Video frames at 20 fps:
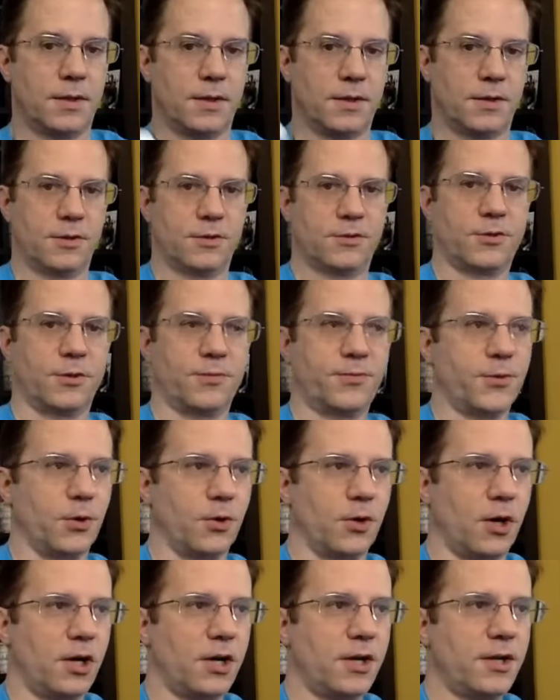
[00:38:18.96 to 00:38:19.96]
So if
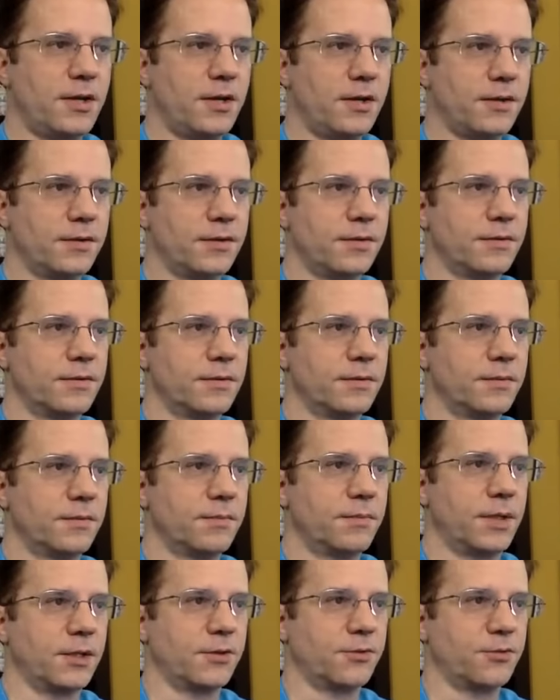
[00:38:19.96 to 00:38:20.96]
you're on
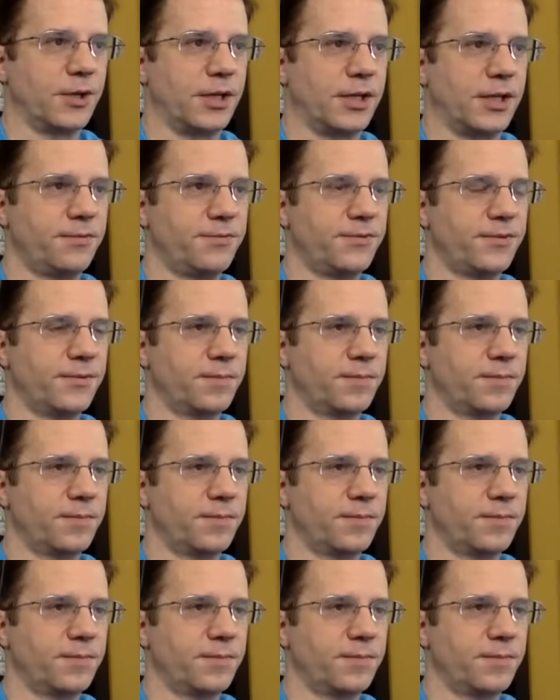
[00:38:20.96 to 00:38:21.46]
Melev's Reef,